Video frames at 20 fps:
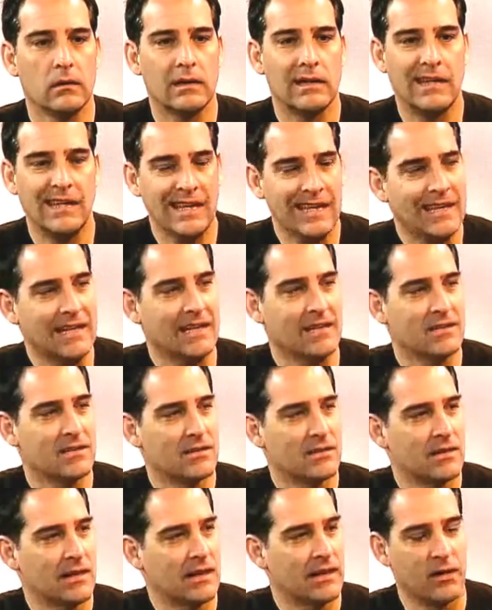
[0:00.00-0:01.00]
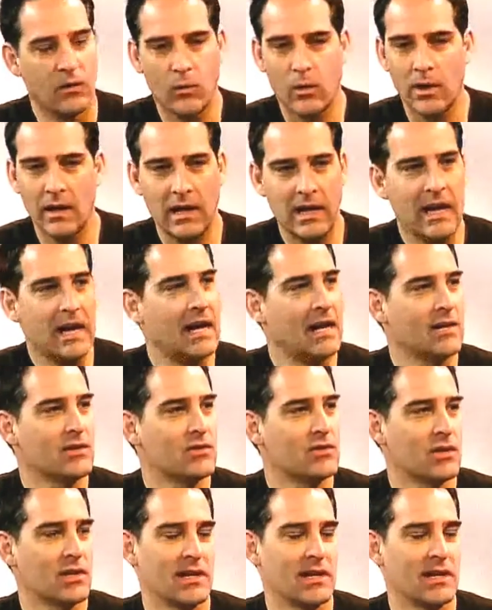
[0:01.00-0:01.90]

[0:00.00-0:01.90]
kids, and at what age,